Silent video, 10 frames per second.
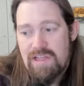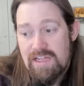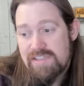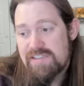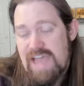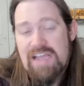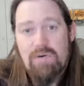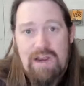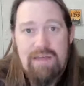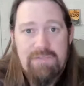That's
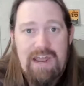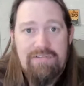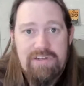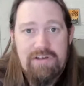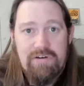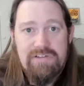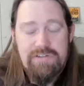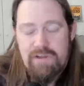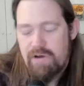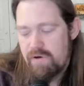exactly what I'm gonna have to do, and
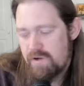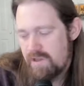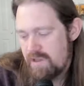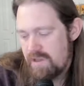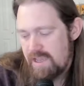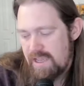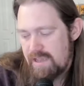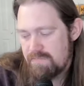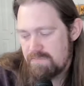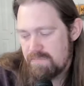so
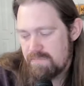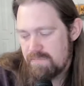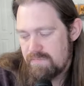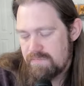I'm